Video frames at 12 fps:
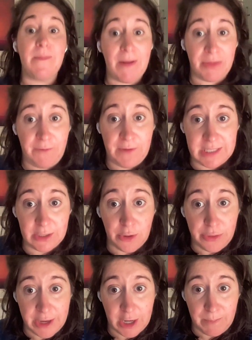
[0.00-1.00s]
about the
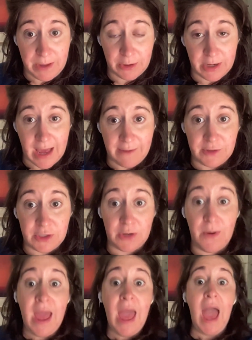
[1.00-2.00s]
physical therapy you're going to have to
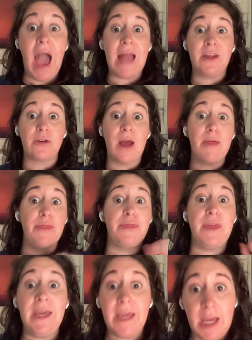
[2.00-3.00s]
do and you're not
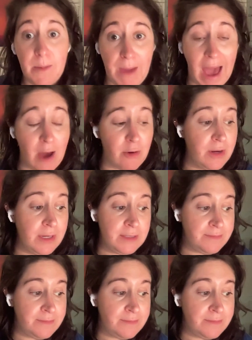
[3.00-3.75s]
thinking about,